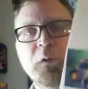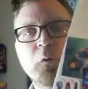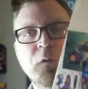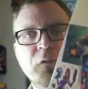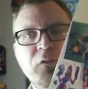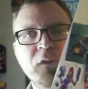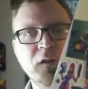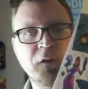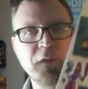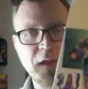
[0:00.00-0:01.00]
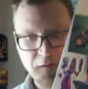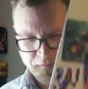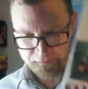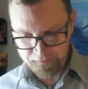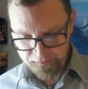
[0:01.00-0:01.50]
cool to stick on that
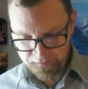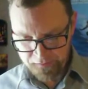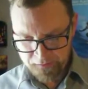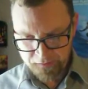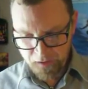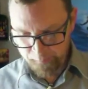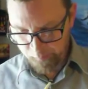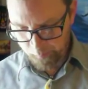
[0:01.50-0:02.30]
comic